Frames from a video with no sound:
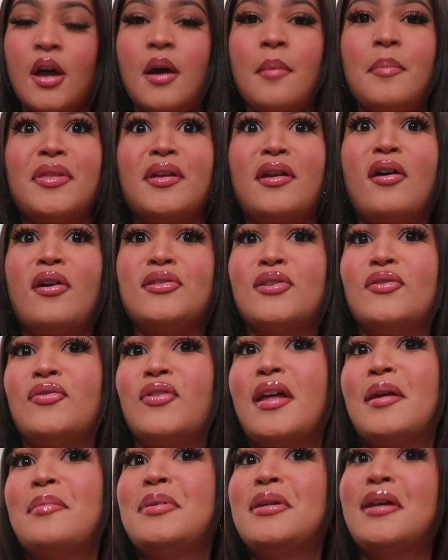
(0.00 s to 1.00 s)
But then I also feel
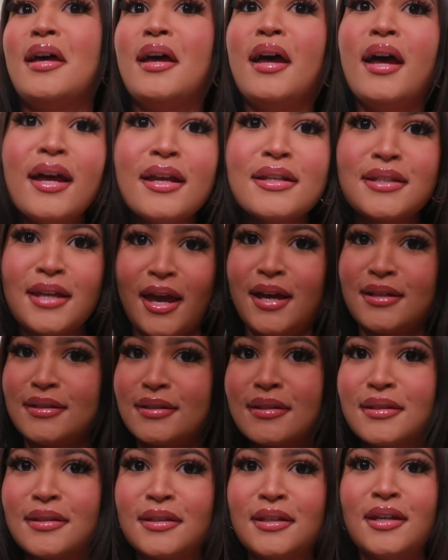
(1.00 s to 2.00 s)
like because it has
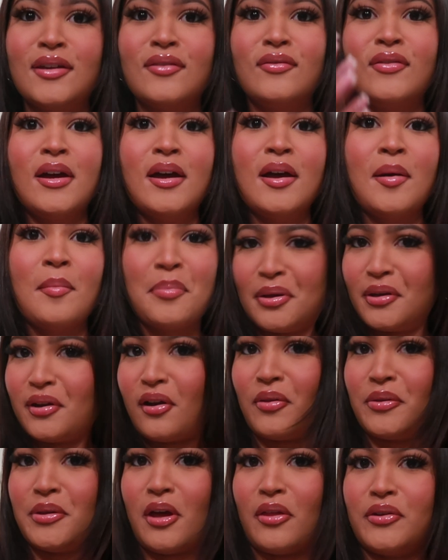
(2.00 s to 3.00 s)
a sleeve, put it
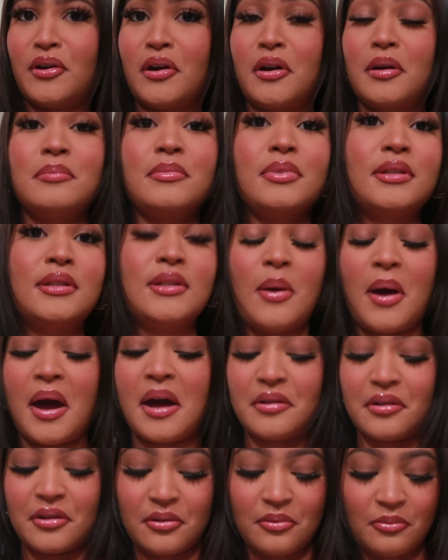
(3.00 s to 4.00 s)
on the other arm. So I
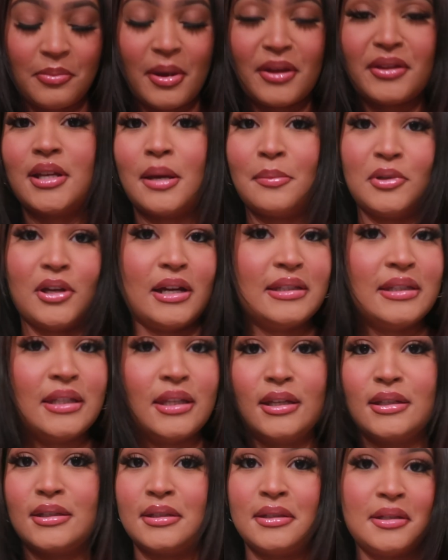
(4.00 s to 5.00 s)
don't know. By the time you guys see
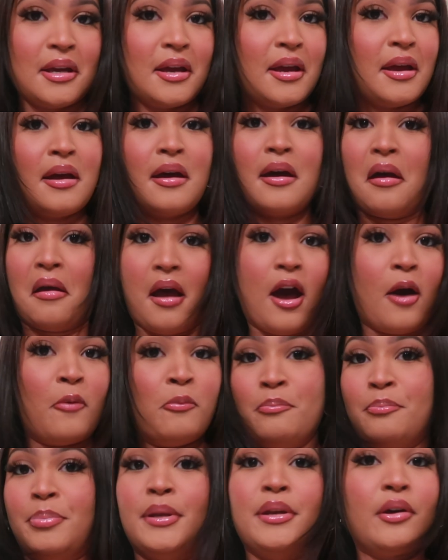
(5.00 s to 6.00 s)
this,
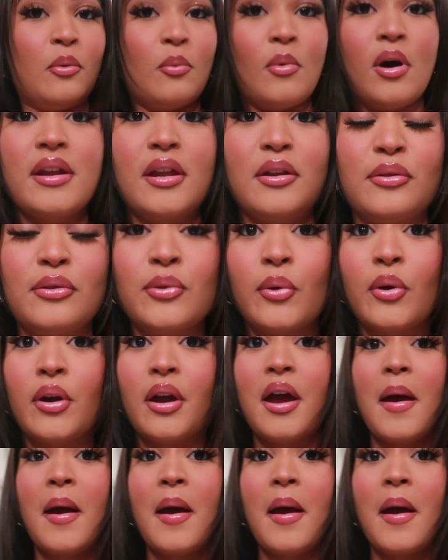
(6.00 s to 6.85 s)
I've been a lot of door.